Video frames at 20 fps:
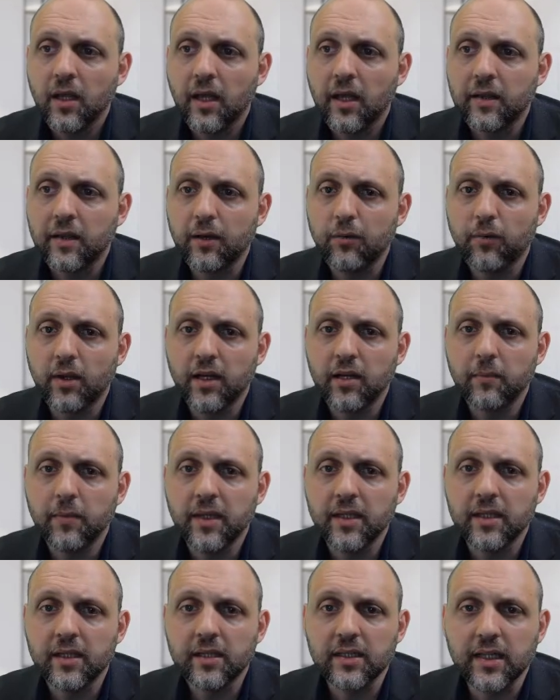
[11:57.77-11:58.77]
and they
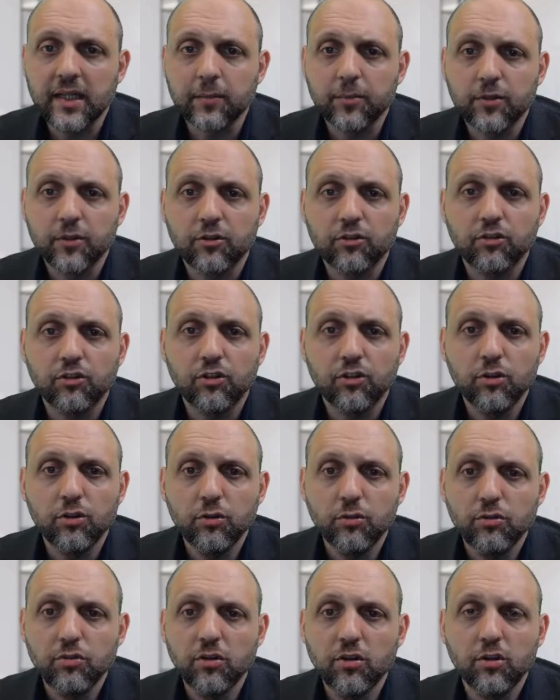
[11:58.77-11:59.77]
recommend that labelers
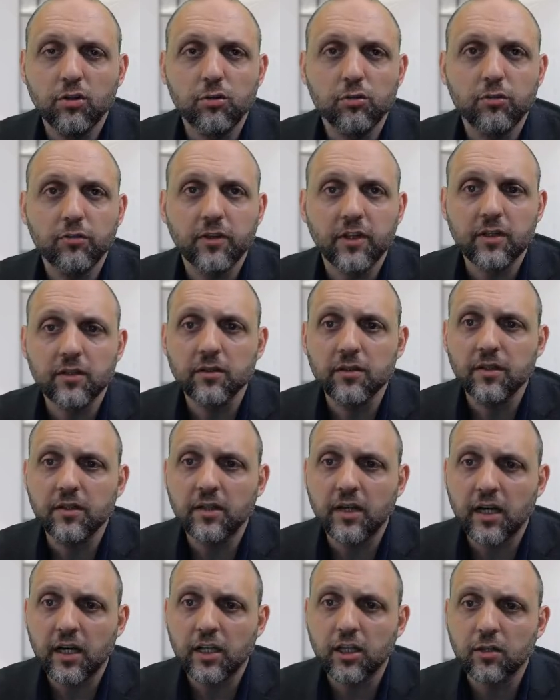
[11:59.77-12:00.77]
use the new field to
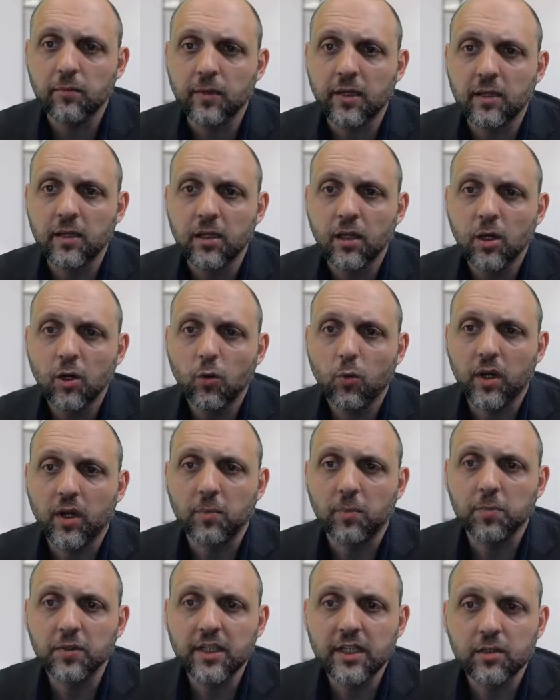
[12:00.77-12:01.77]
document, when
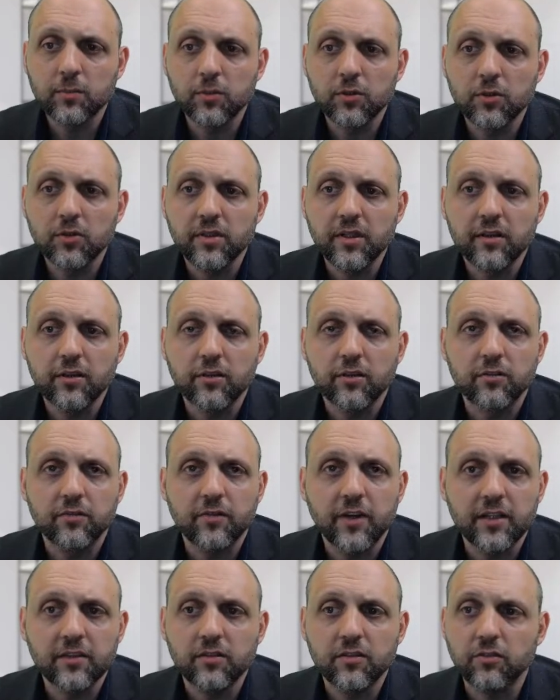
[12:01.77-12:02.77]
applicable, that their
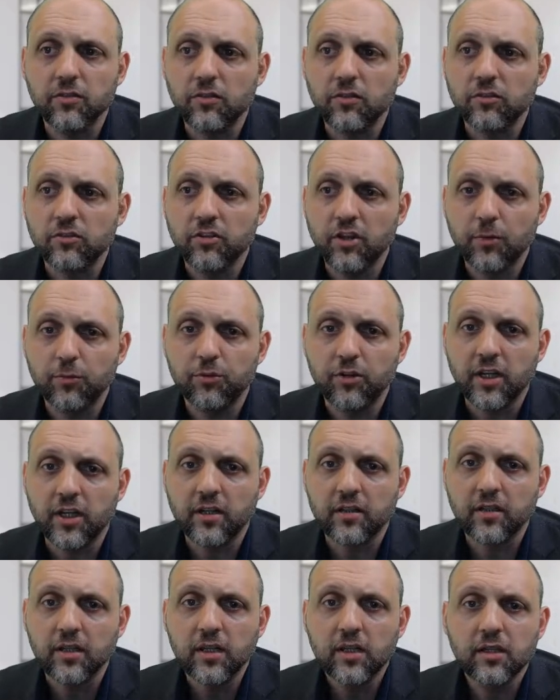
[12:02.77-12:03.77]
devices are
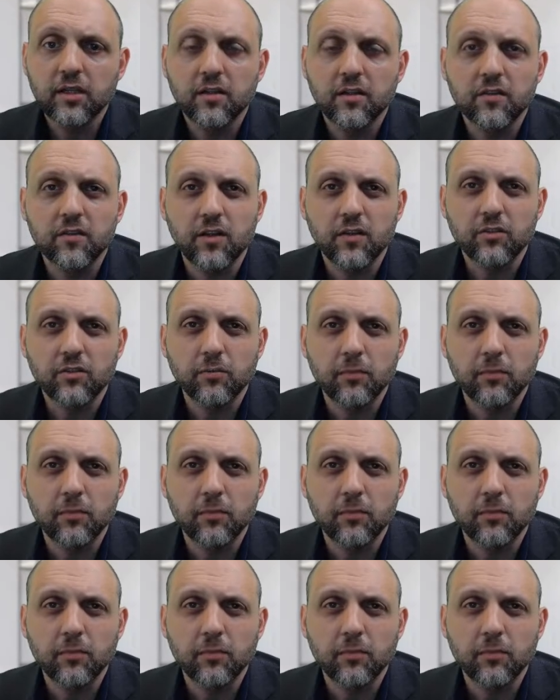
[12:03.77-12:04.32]
subject to such a